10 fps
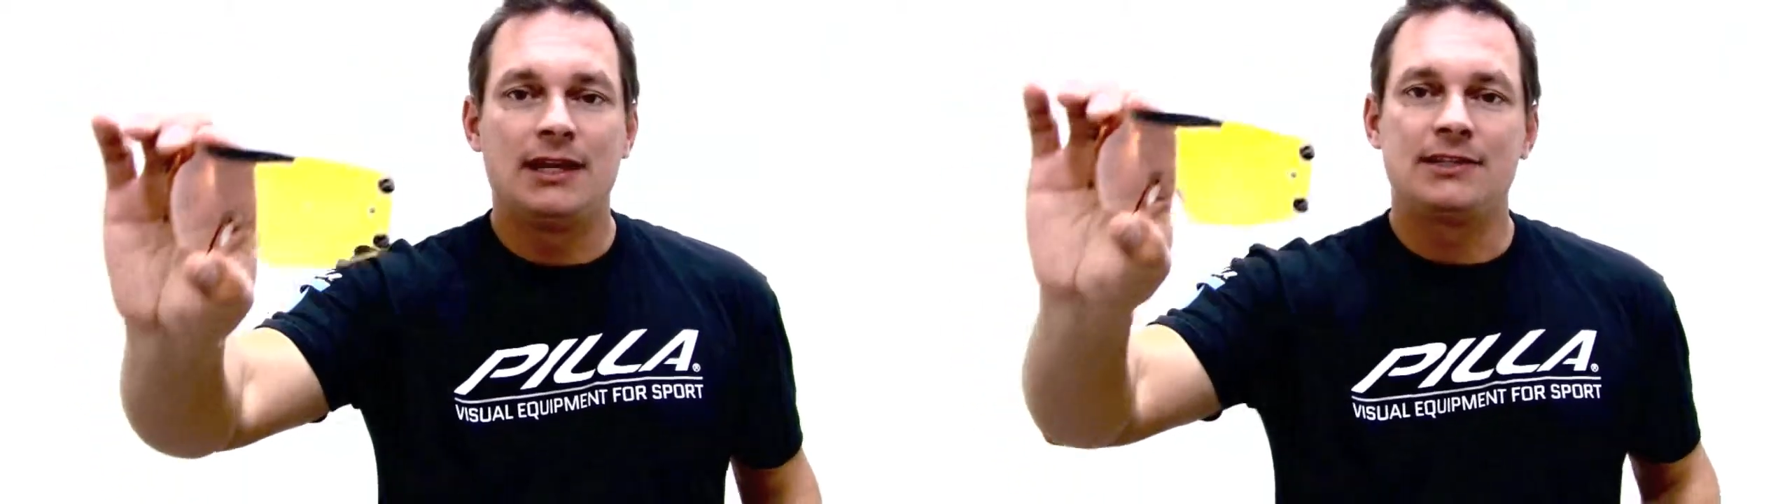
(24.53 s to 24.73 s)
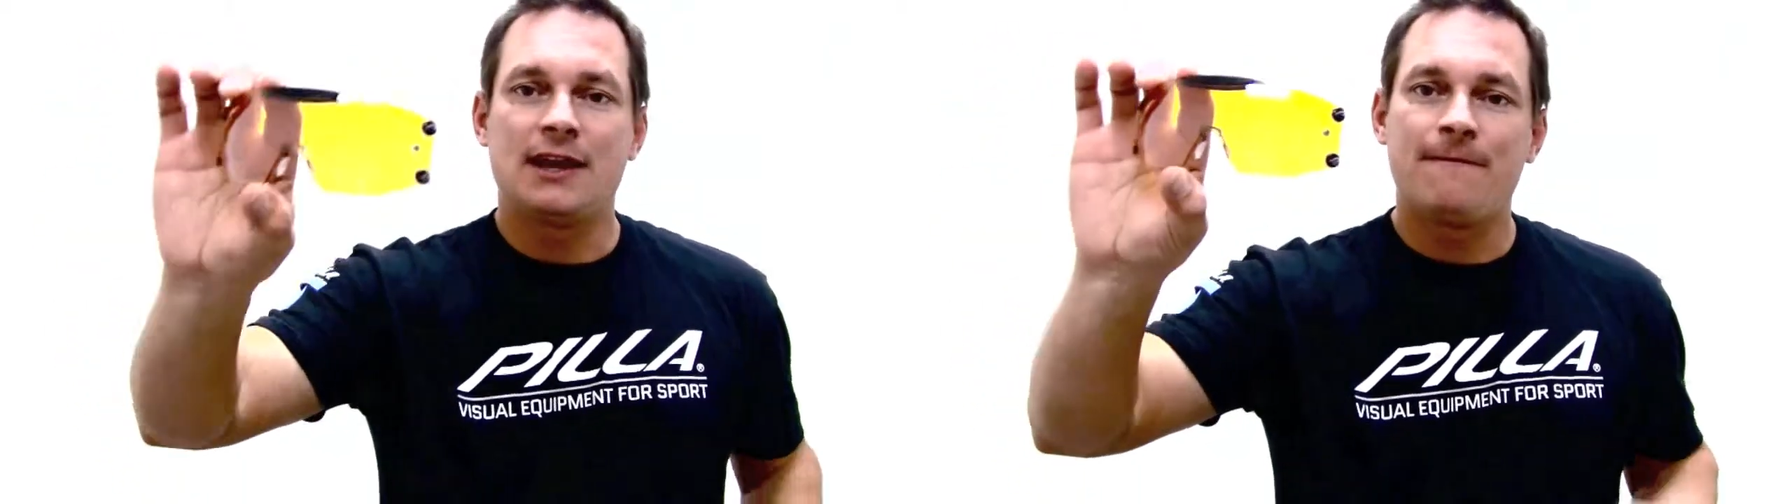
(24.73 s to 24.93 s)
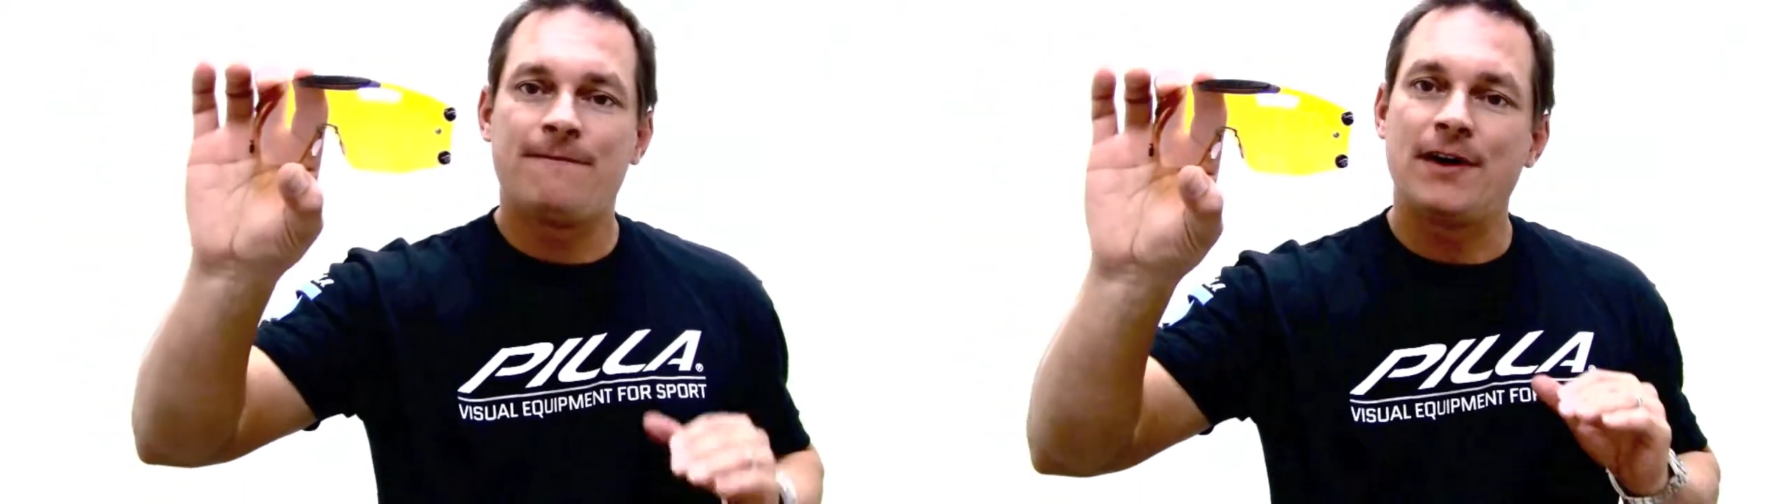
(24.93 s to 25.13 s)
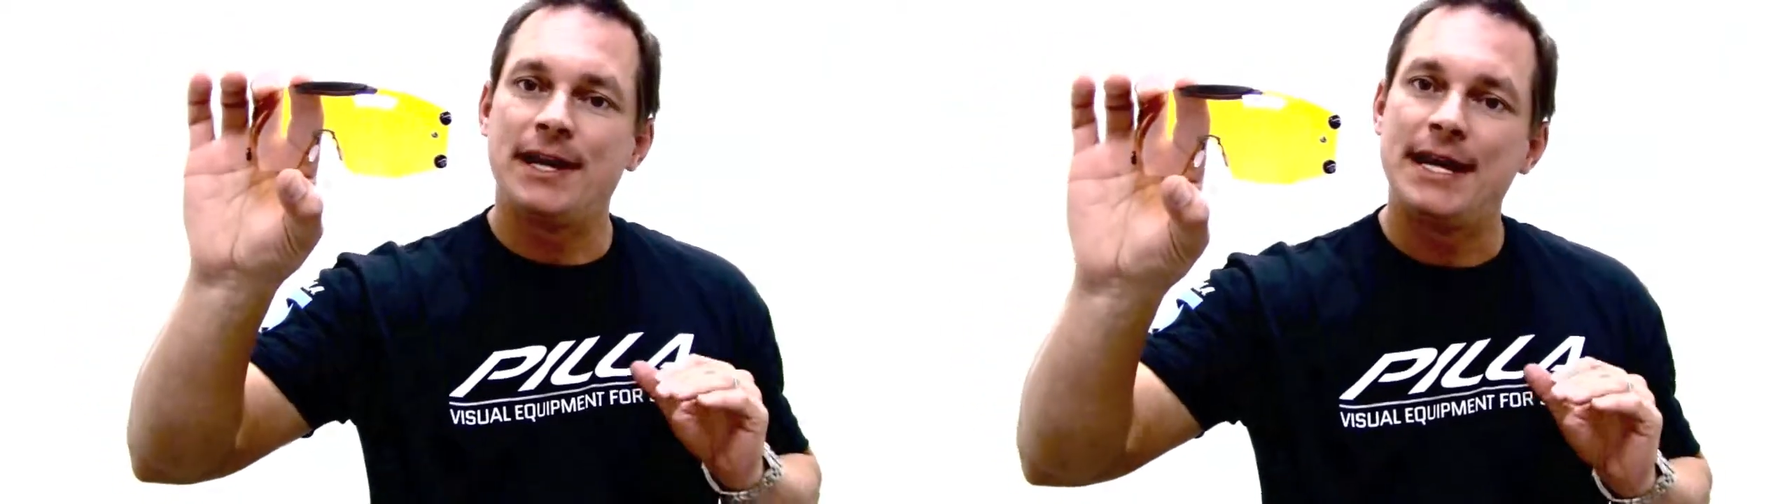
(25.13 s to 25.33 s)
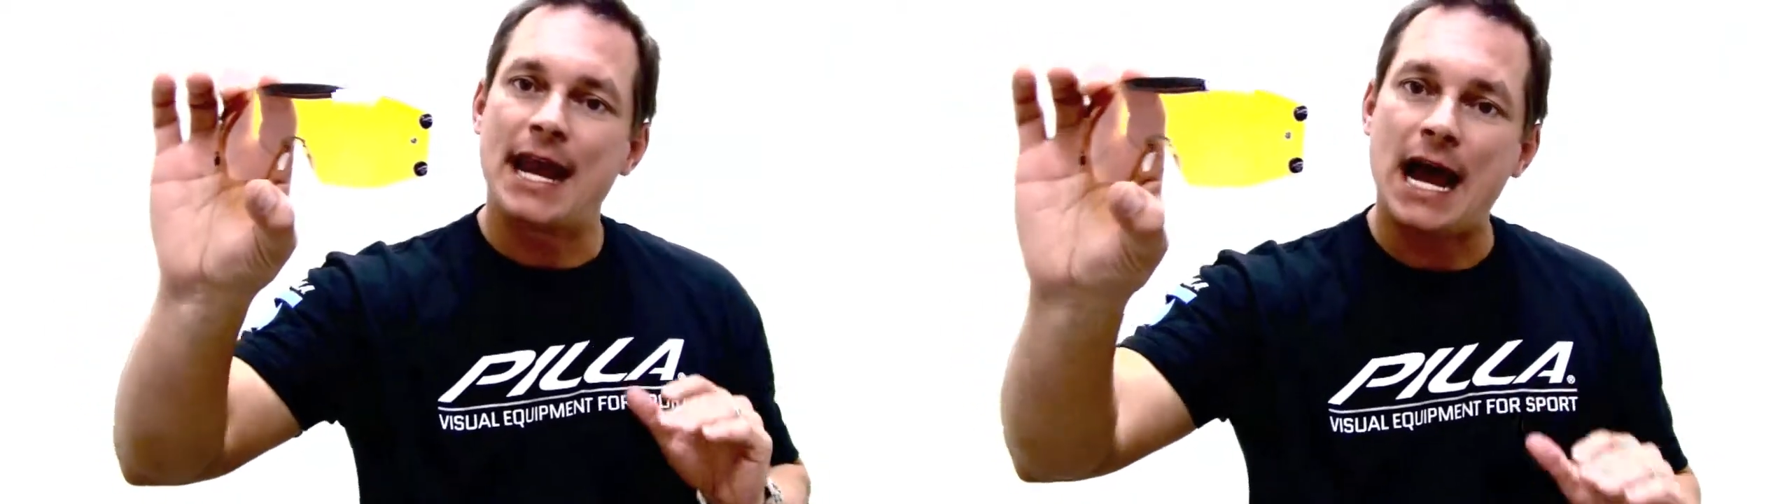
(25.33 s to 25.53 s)
is a
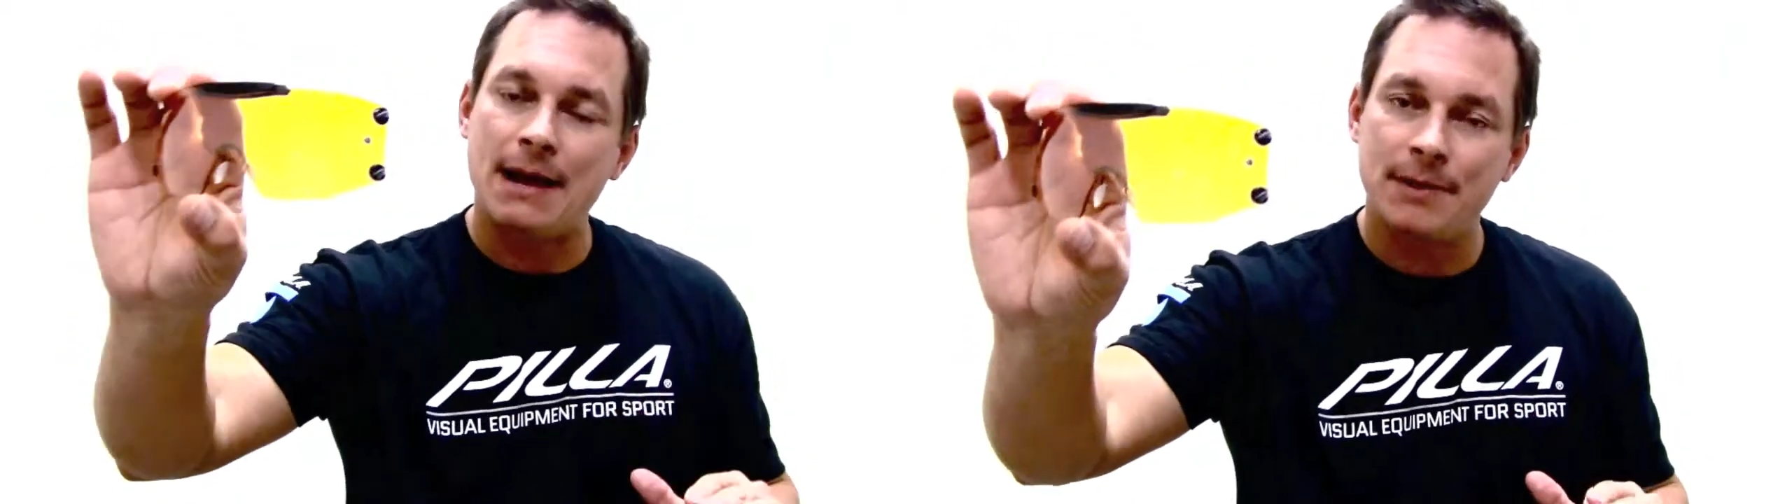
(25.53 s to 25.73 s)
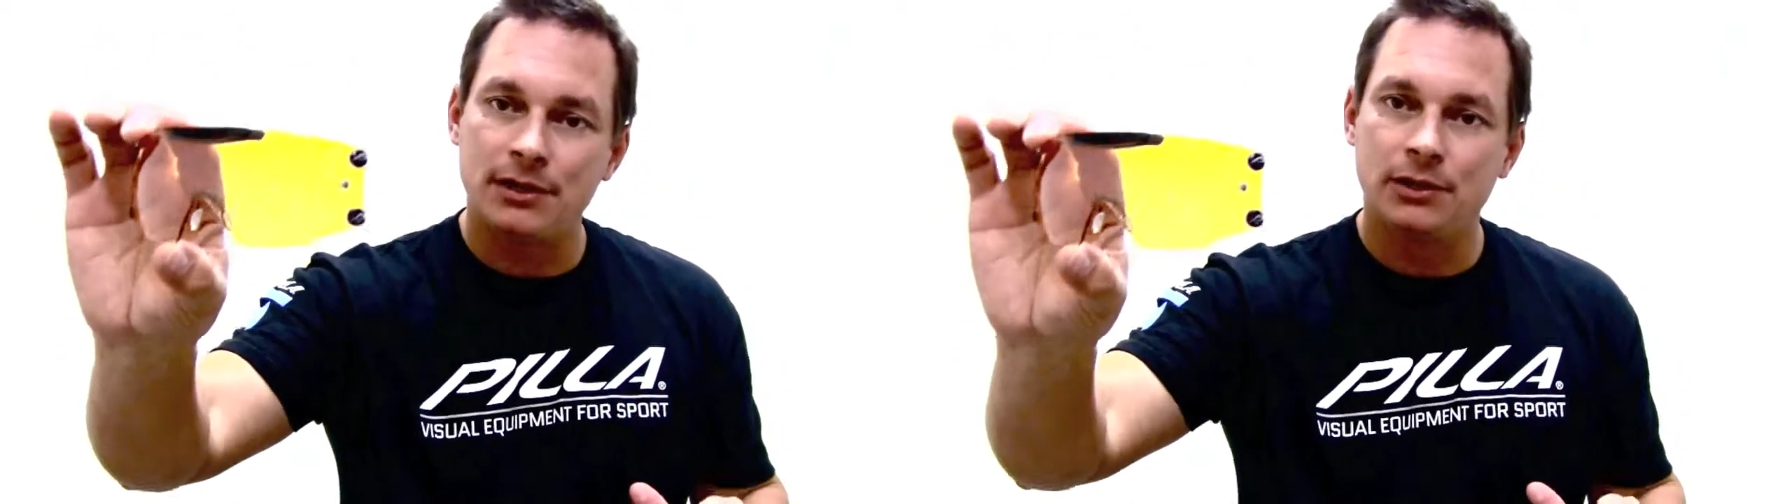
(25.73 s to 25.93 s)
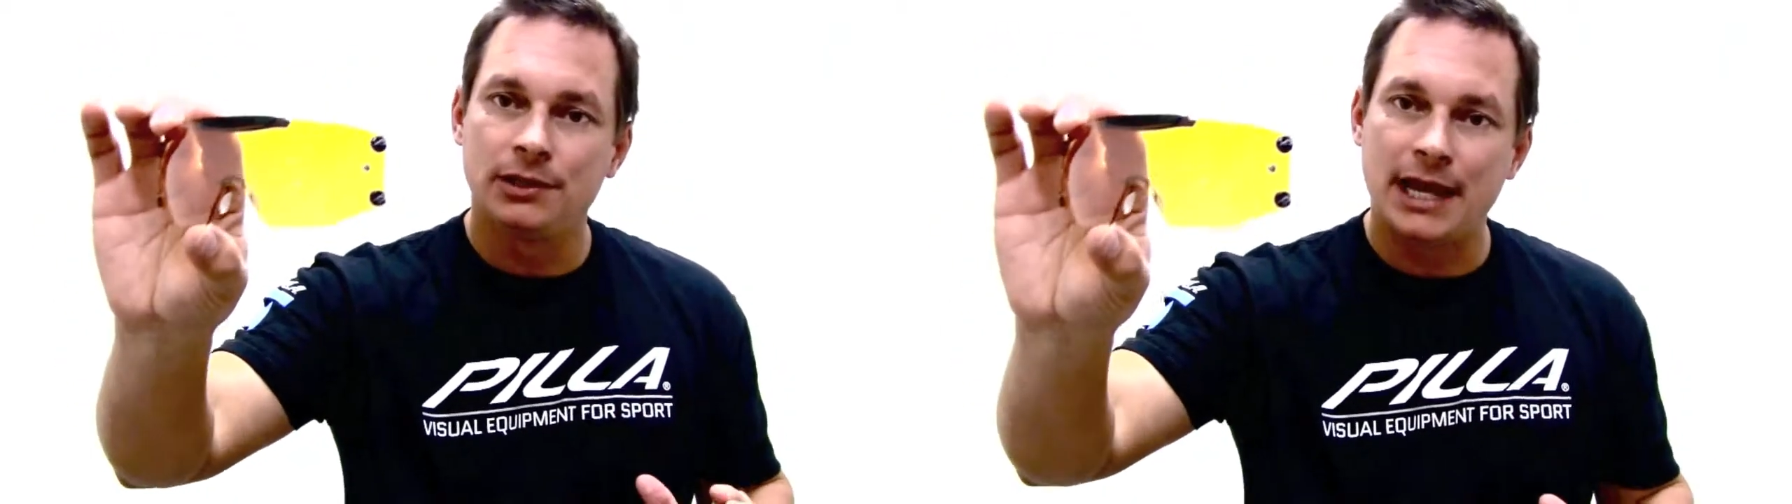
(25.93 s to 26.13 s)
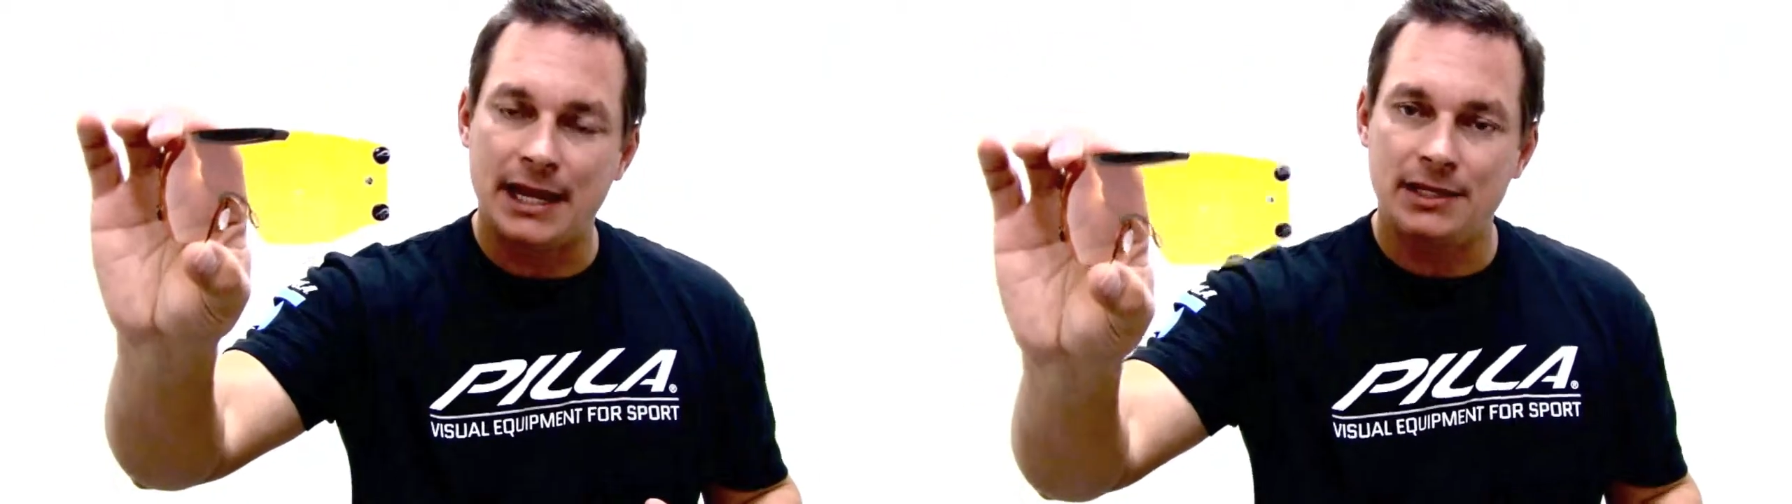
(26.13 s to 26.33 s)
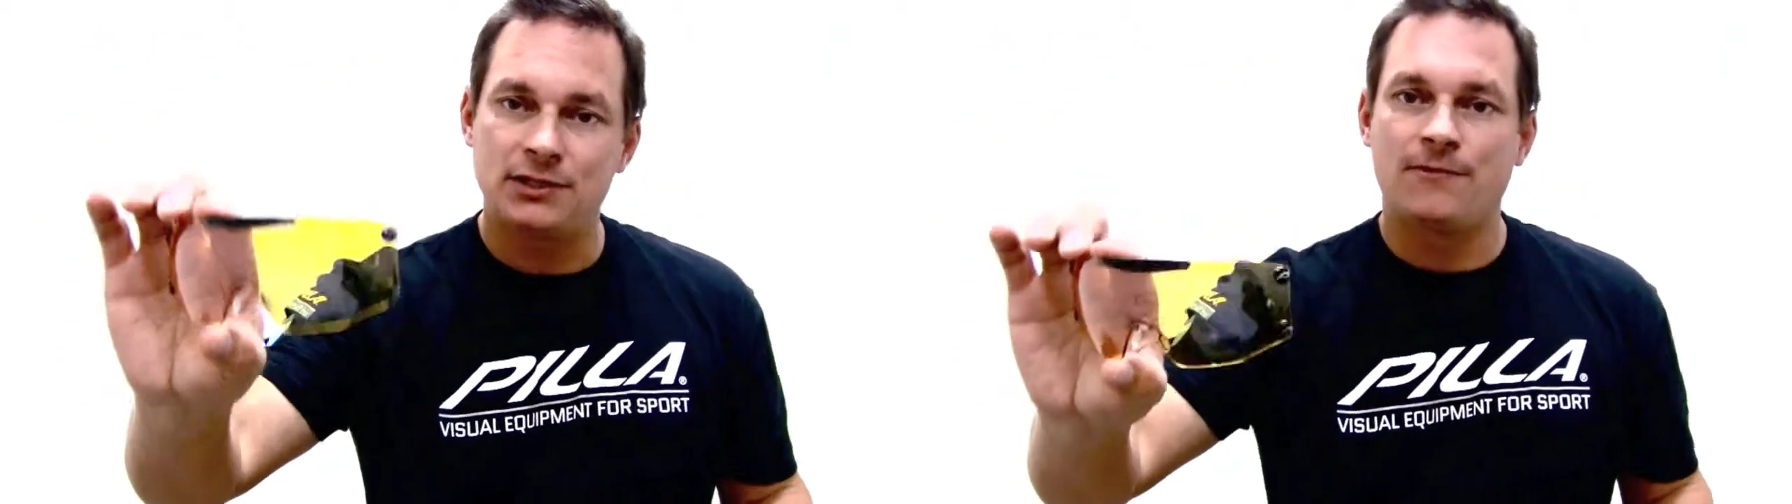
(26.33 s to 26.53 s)
phenomenal
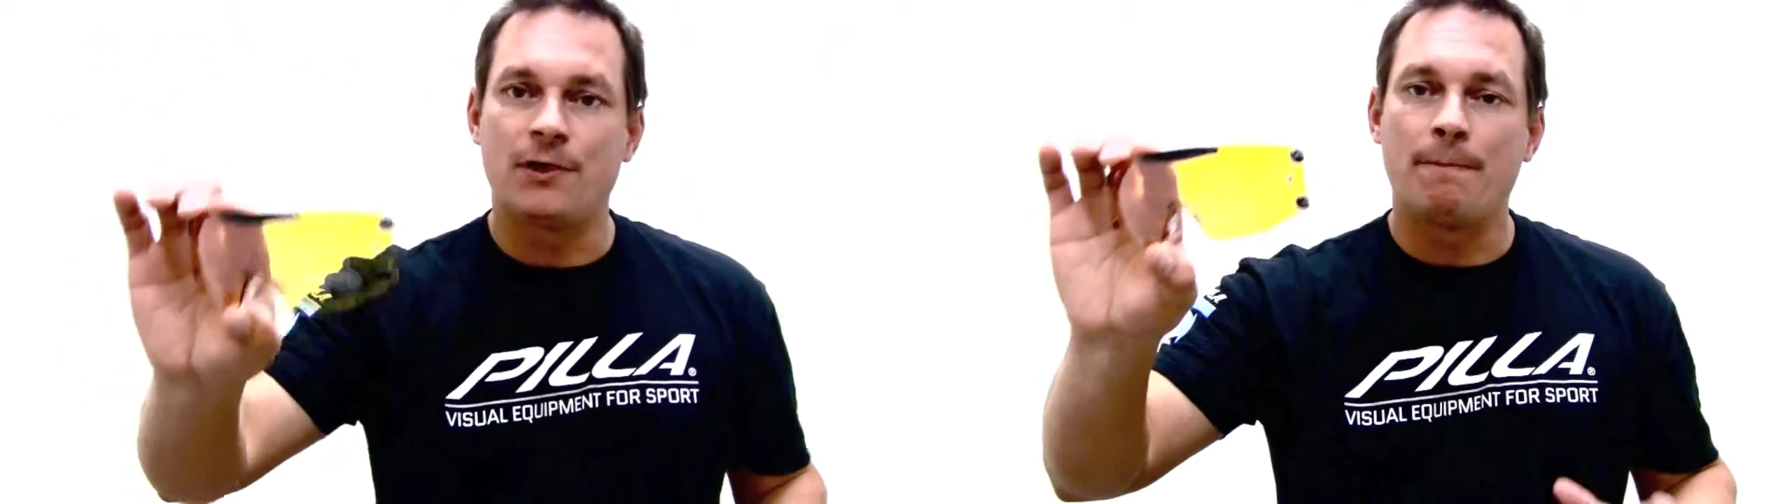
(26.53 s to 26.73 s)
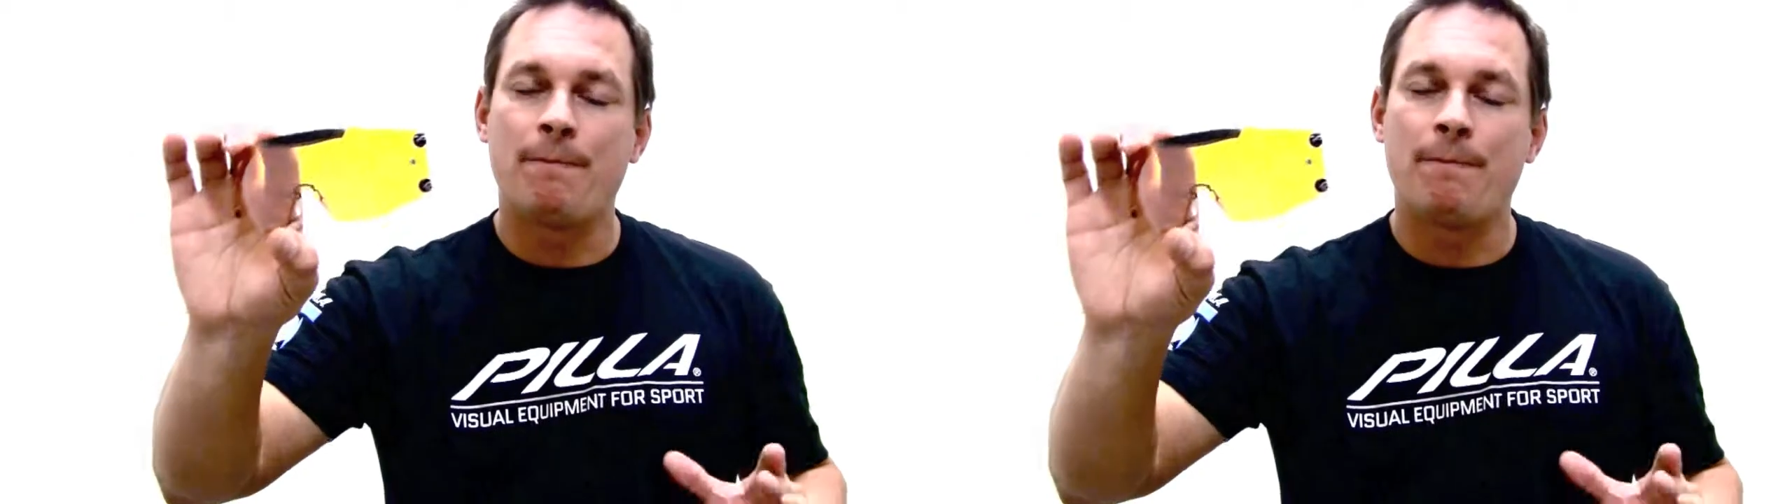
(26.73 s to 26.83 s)
lens for